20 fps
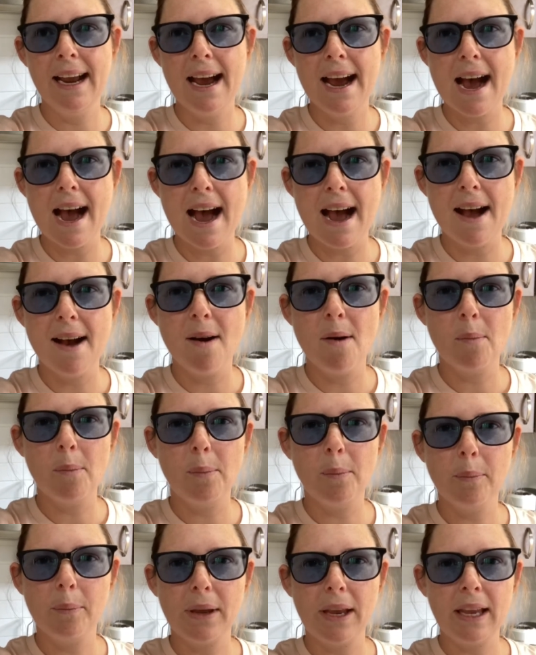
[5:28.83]

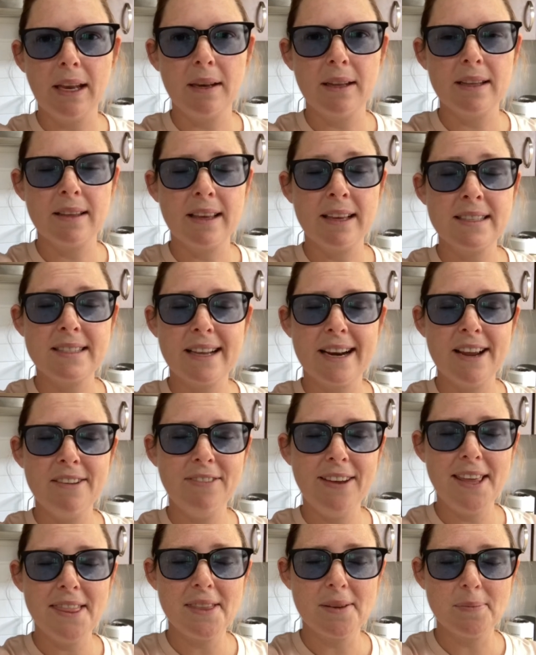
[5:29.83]
the things that I
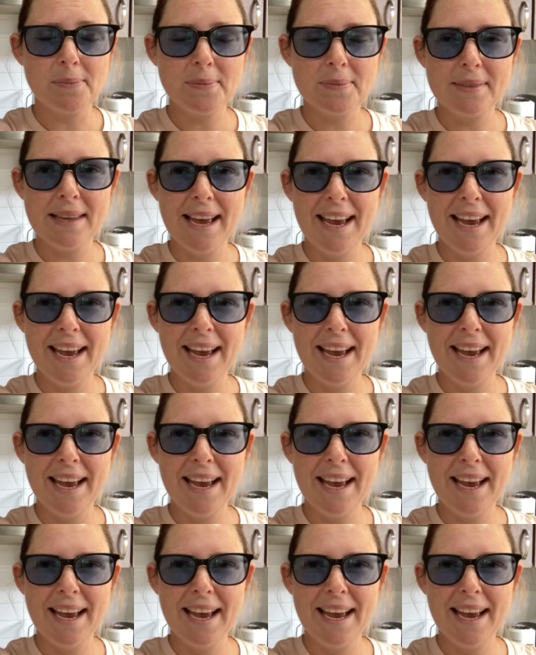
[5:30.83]
feed them.